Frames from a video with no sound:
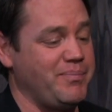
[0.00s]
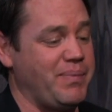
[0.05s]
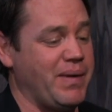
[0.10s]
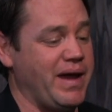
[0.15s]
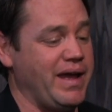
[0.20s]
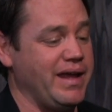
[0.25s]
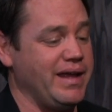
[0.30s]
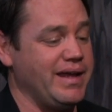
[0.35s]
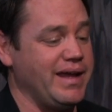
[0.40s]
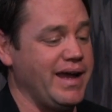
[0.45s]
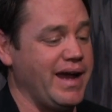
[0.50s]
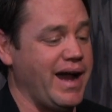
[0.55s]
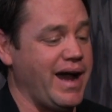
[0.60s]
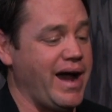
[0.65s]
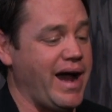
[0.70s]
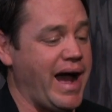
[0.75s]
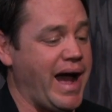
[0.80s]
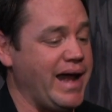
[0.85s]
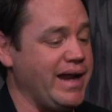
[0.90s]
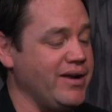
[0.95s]
But
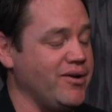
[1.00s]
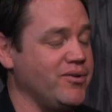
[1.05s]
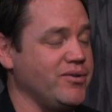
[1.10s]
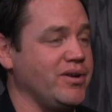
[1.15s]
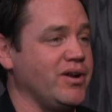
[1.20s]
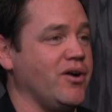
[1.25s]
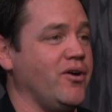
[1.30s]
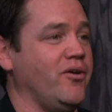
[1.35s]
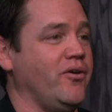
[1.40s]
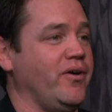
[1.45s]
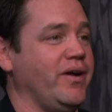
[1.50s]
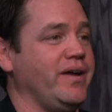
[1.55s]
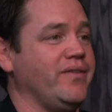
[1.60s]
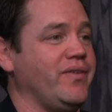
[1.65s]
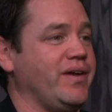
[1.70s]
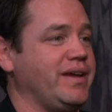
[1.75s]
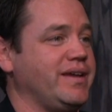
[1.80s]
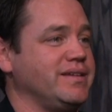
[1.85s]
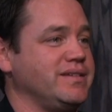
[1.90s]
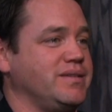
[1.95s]
I don't know
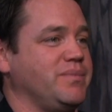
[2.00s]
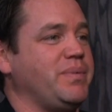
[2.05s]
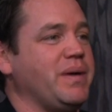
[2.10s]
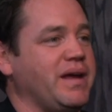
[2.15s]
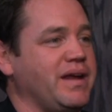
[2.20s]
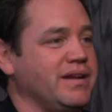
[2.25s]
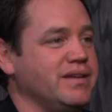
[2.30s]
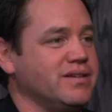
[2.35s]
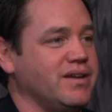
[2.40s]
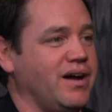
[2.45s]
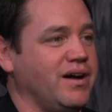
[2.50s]
if I can depend